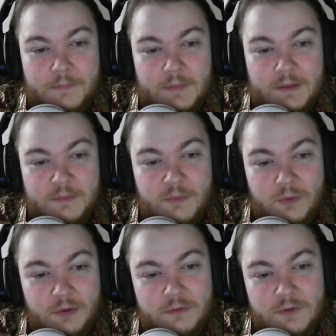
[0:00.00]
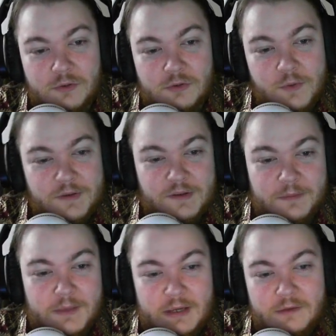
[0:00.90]
Let's be real, if you're doing
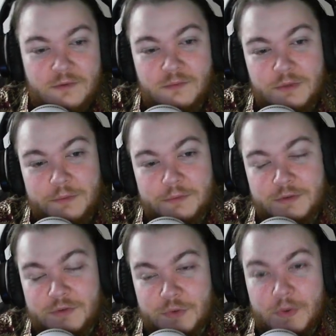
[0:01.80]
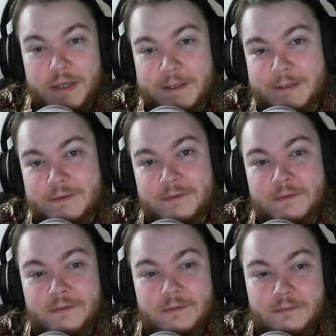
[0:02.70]
something and you don't enjoy it,
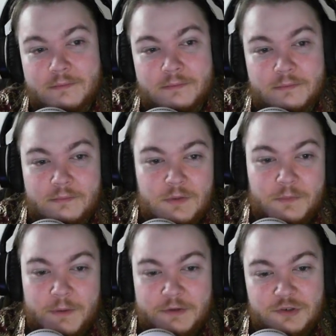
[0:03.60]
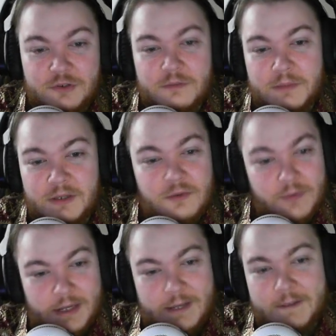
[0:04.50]
you probably shouldn't be
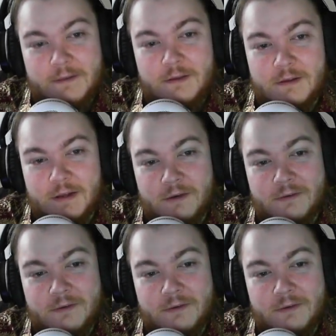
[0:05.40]
doing it, you know?